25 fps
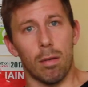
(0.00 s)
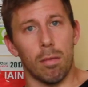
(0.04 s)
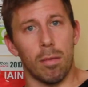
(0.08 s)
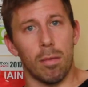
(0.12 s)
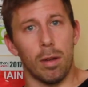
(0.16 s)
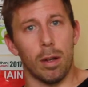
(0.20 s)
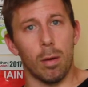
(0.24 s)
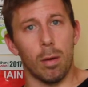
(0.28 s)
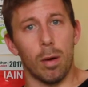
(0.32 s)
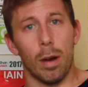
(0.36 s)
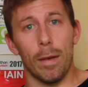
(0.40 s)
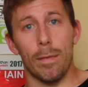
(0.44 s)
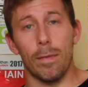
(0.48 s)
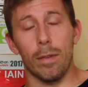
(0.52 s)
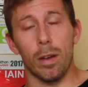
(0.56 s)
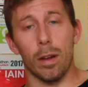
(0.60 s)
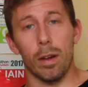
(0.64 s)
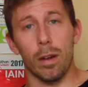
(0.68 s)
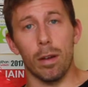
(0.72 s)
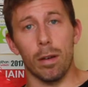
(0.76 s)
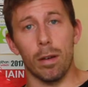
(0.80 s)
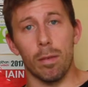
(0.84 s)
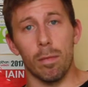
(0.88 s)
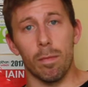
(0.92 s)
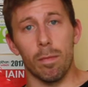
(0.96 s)
you know, I've
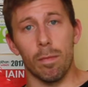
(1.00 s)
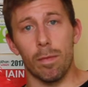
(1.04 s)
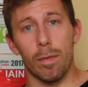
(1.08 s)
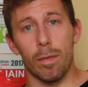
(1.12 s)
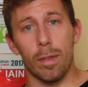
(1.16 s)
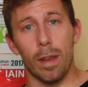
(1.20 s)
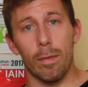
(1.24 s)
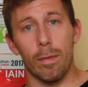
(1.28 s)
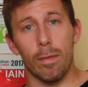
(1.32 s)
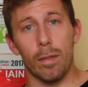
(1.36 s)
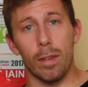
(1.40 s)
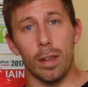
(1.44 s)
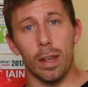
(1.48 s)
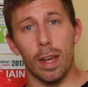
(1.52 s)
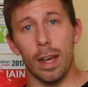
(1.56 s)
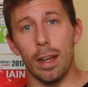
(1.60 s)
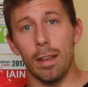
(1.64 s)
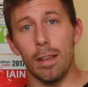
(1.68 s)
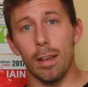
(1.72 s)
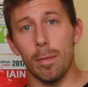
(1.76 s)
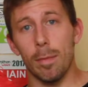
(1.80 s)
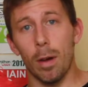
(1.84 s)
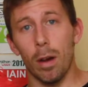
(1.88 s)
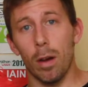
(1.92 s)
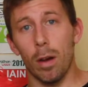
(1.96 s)
done 70,
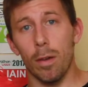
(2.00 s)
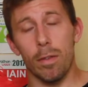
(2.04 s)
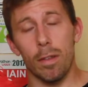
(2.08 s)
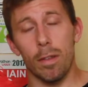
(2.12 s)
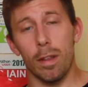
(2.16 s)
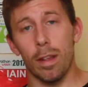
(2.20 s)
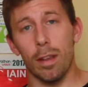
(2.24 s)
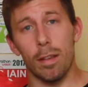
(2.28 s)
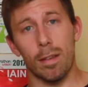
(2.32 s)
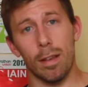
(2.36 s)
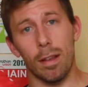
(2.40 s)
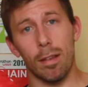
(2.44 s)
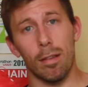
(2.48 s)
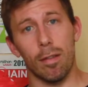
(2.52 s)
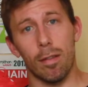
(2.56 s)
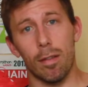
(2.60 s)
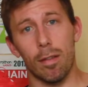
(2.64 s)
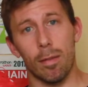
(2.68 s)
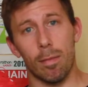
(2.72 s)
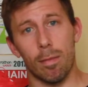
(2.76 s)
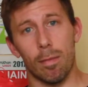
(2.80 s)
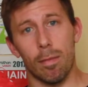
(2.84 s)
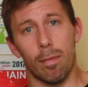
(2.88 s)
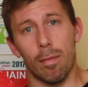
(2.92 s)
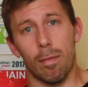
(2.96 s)
80 miles in this and
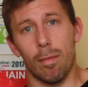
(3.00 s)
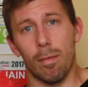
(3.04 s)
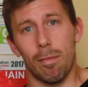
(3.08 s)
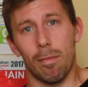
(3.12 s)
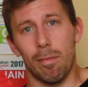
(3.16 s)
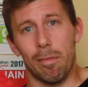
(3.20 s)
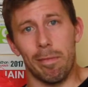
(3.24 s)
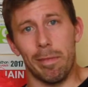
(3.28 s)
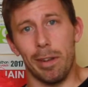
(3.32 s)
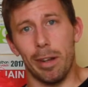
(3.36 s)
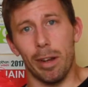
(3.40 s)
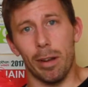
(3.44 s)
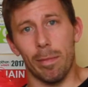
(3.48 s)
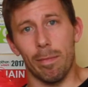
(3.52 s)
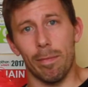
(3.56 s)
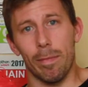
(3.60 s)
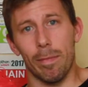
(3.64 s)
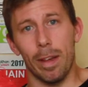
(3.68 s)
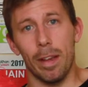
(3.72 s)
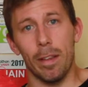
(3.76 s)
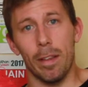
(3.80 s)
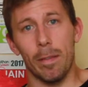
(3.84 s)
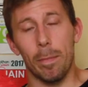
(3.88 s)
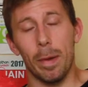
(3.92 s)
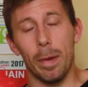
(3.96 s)

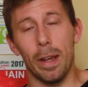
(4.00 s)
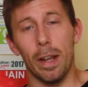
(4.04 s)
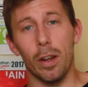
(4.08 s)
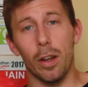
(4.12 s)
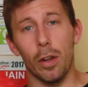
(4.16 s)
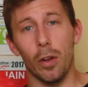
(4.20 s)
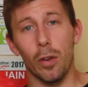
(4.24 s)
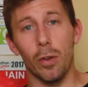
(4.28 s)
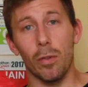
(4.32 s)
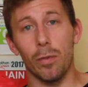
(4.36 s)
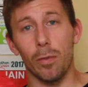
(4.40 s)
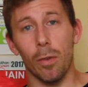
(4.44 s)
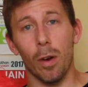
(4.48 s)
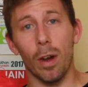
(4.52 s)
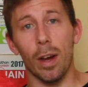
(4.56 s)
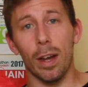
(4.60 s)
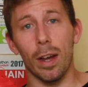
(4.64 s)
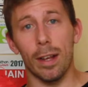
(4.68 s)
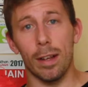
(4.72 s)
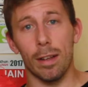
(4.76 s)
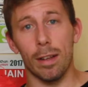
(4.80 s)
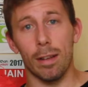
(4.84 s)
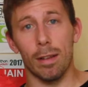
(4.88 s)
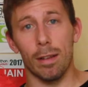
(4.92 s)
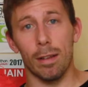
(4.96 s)
it's been a good
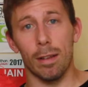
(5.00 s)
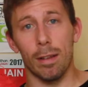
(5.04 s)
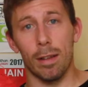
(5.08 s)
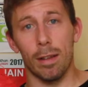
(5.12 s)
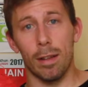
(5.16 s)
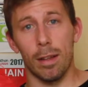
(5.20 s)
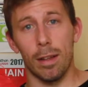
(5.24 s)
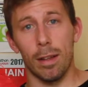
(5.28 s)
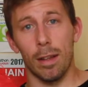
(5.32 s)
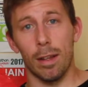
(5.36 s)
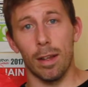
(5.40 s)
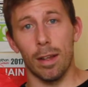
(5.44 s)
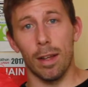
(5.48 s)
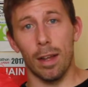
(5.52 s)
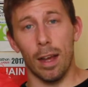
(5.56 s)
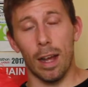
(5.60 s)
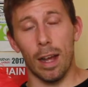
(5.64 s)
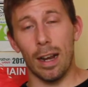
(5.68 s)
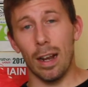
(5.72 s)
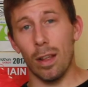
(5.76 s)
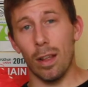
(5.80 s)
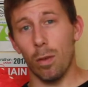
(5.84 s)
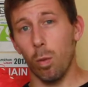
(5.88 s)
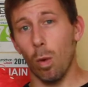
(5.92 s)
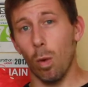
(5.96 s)
ride.
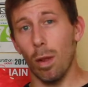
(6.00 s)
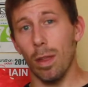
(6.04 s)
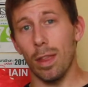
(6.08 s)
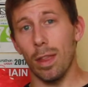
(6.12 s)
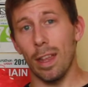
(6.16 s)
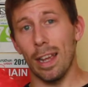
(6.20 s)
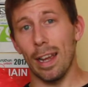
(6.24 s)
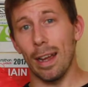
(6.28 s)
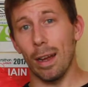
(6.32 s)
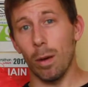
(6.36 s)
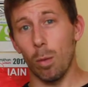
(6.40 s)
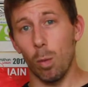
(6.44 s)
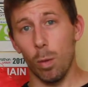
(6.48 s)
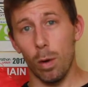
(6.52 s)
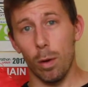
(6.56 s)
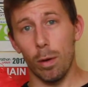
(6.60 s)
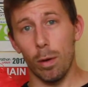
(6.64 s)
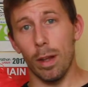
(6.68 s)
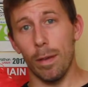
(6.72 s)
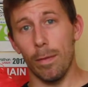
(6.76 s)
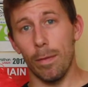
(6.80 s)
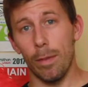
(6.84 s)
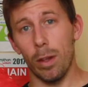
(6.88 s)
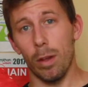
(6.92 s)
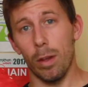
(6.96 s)
And that's one thing it will
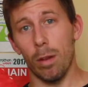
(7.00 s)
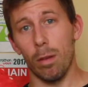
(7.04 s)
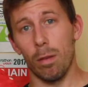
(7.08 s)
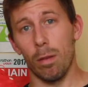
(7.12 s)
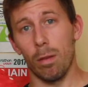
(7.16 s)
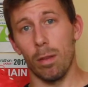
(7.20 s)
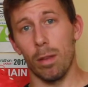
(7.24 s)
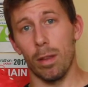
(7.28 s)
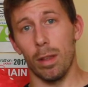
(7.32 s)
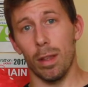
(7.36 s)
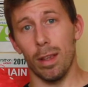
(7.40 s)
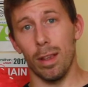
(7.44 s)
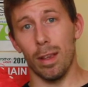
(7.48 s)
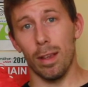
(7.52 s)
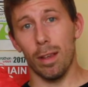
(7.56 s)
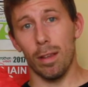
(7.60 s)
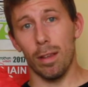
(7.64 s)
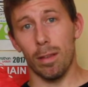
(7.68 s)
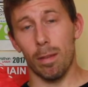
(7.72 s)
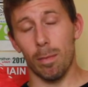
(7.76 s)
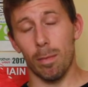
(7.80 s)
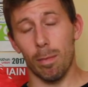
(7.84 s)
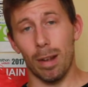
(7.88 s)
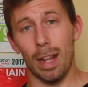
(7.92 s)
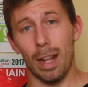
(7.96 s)
give you
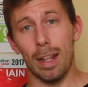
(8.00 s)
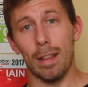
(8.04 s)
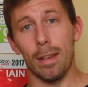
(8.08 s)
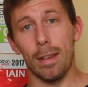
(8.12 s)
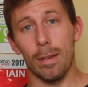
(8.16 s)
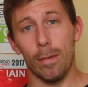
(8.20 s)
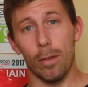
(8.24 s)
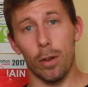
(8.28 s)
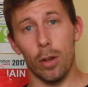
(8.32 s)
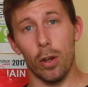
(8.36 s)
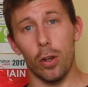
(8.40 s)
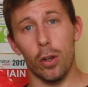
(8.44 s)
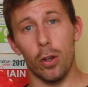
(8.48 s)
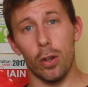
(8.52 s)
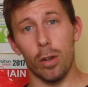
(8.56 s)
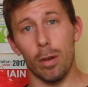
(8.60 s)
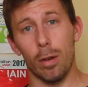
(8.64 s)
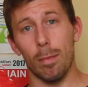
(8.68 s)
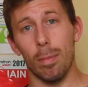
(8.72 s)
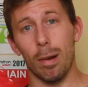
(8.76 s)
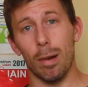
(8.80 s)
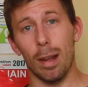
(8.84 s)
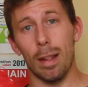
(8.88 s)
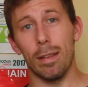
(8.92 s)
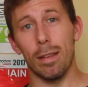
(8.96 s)
is plenty of cushion,
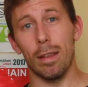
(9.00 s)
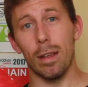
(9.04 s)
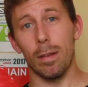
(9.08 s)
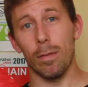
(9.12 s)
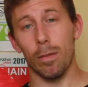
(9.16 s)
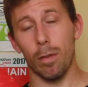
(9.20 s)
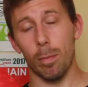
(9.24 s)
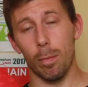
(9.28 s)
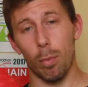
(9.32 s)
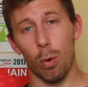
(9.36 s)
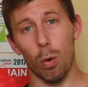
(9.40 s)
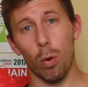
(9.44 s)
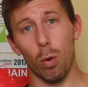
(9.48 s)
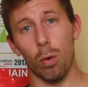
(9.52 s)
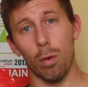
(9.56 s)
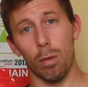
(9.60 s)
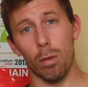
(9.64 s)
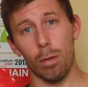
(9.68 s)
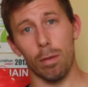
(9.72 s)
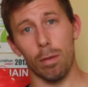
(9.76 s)
plenty of support.